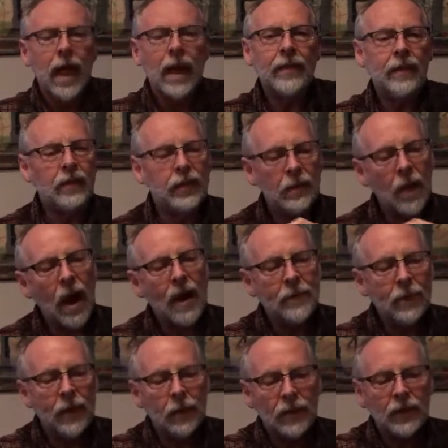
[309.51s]
And there's some high
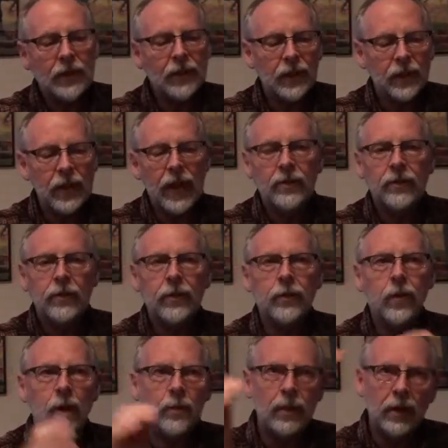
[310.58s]
frequencies on the edge of the
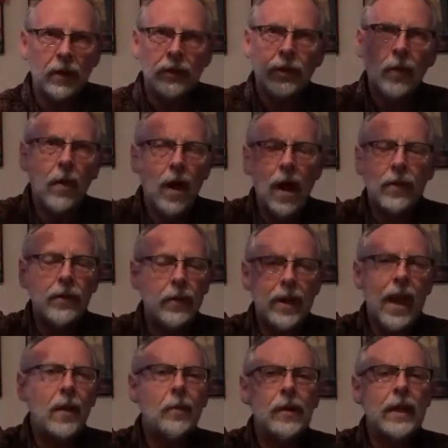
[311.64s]
drum that are so high you
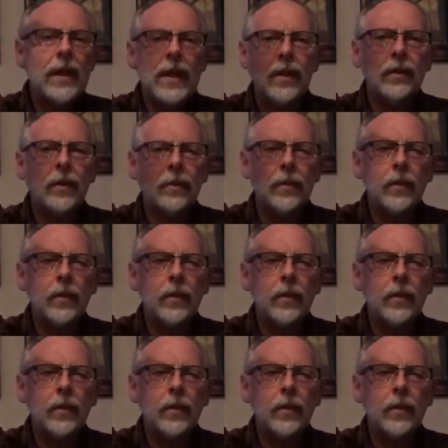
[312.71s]
can't really hear them.